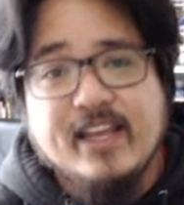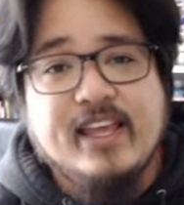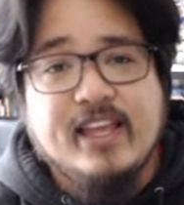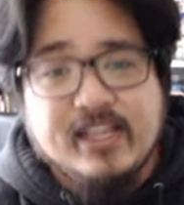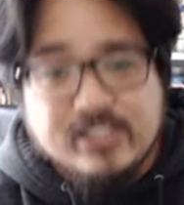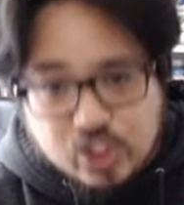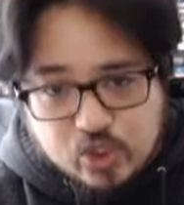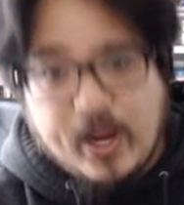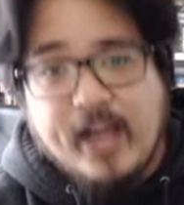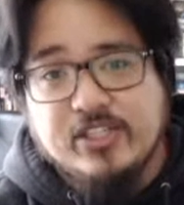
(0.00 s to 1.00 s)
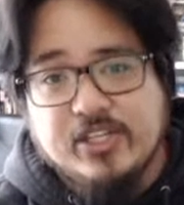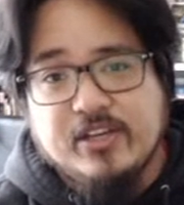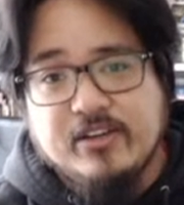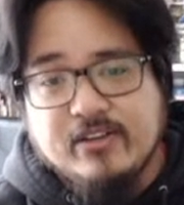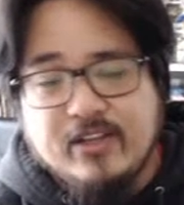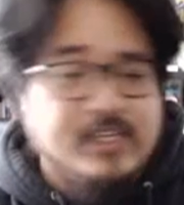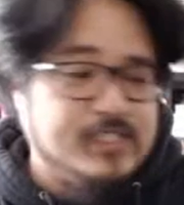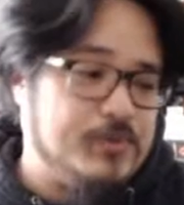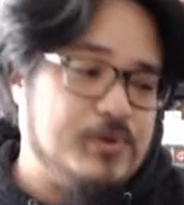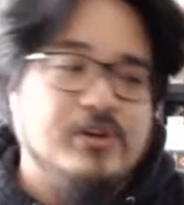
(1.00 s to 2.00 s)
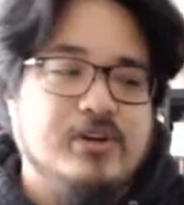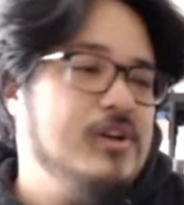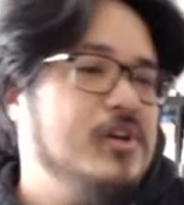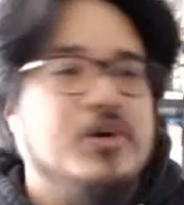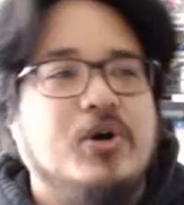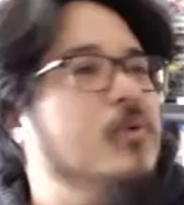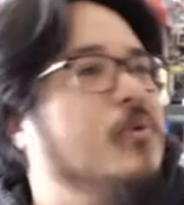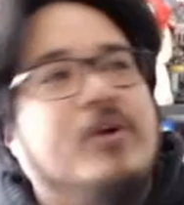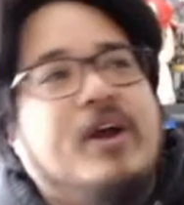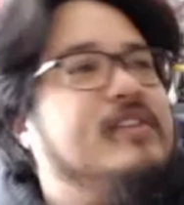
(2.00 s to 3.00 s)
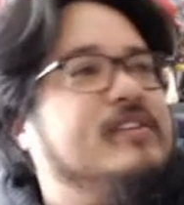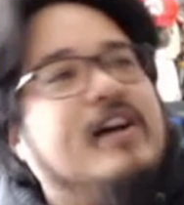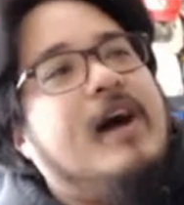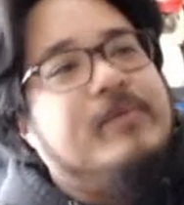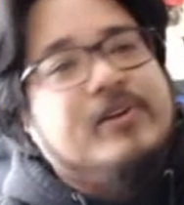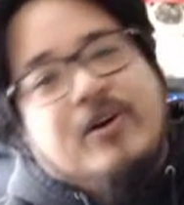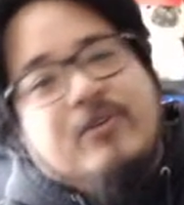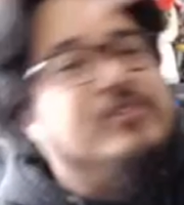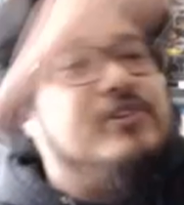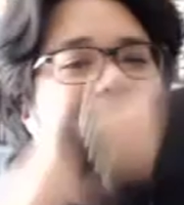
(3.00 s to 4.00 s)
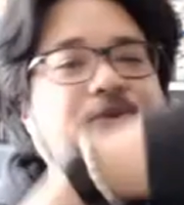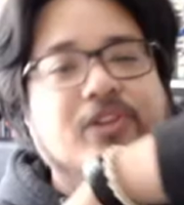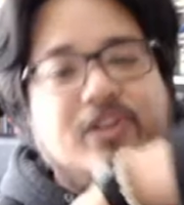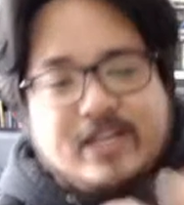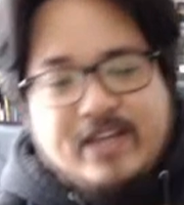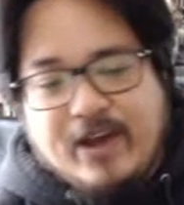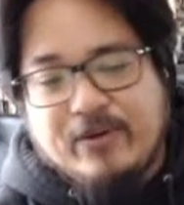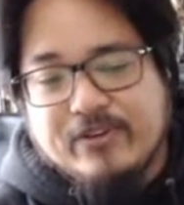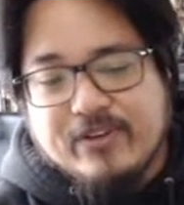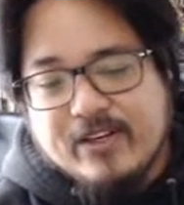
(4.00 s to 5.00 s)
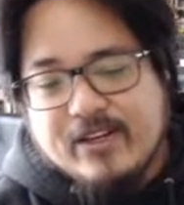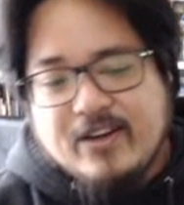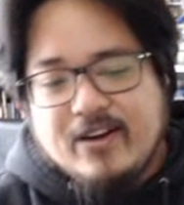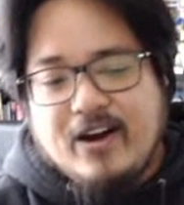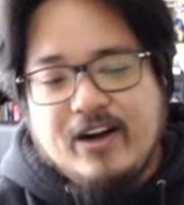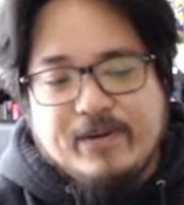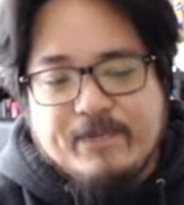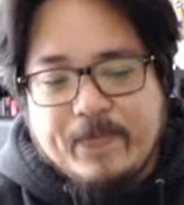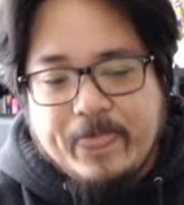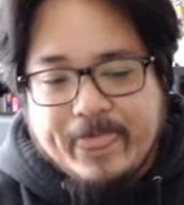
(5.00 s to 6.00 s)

is tragedy. Like I said, we're at the top of the coaster and we're looking down. And